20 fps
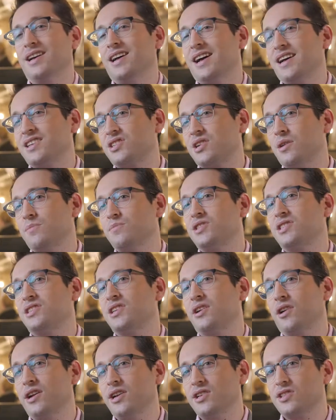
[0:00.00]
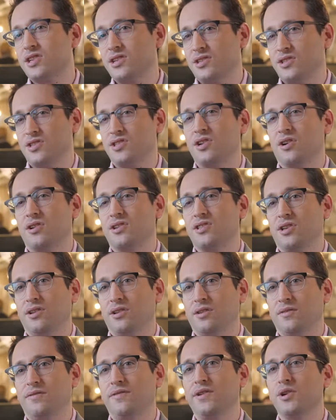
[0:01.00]
has come serious concerns and
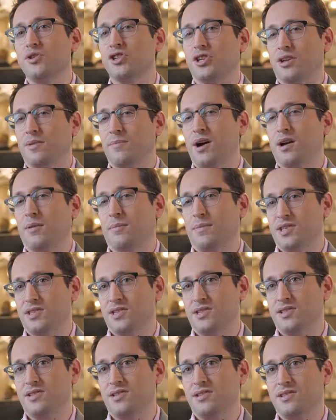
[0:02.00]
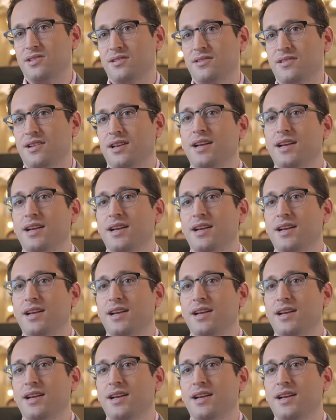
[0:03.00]
confusion among businesses